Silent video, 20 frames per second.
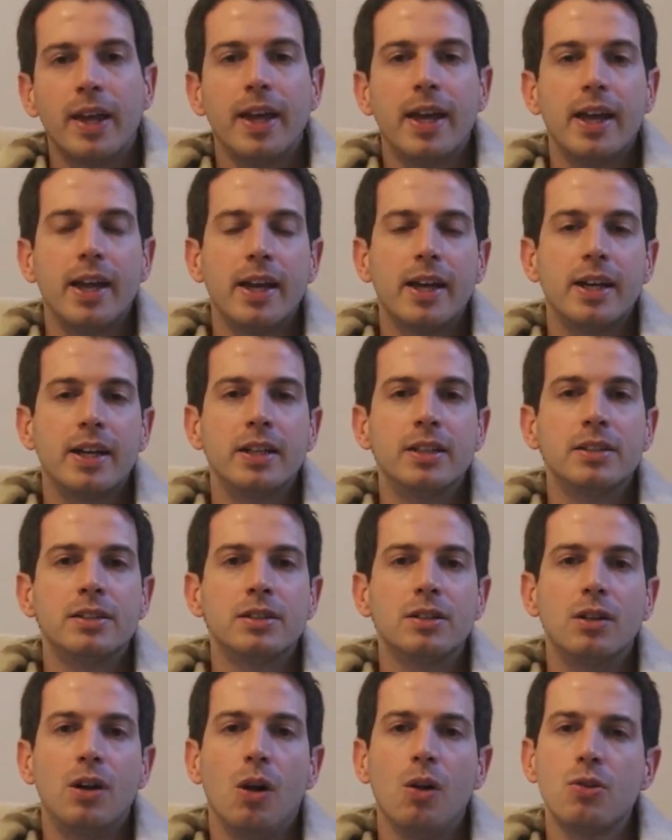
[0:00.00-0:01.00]
And
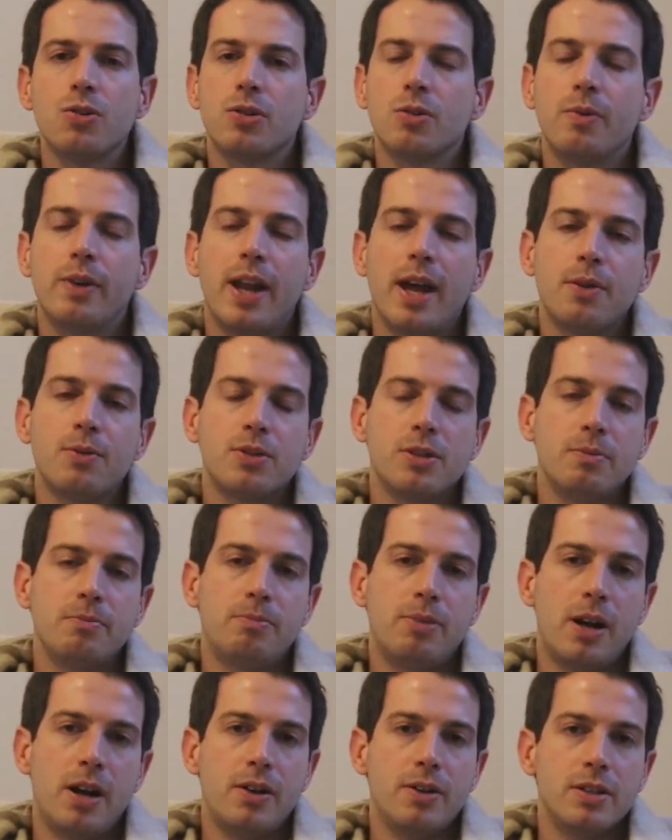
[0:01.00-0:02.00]
also, when I was in
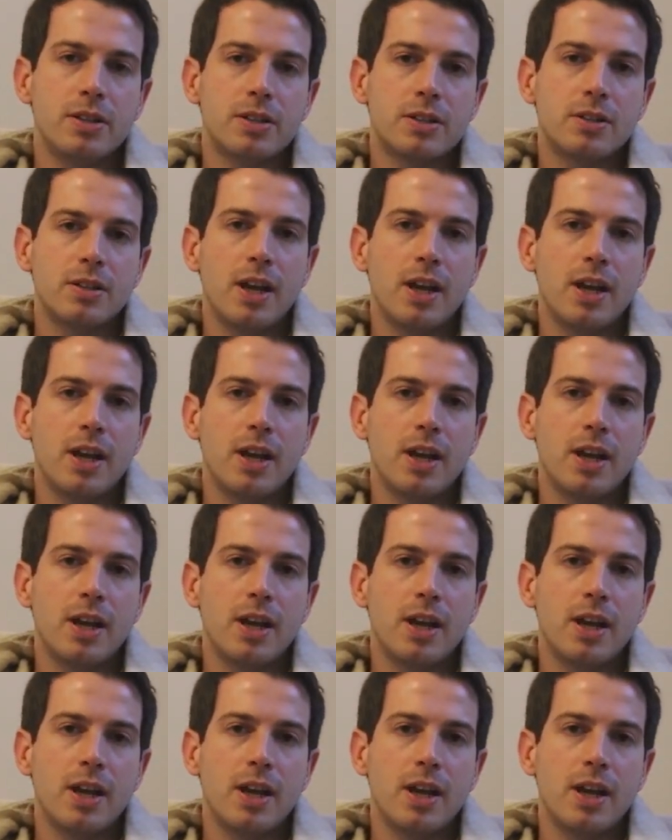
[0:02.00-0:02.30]
Paris,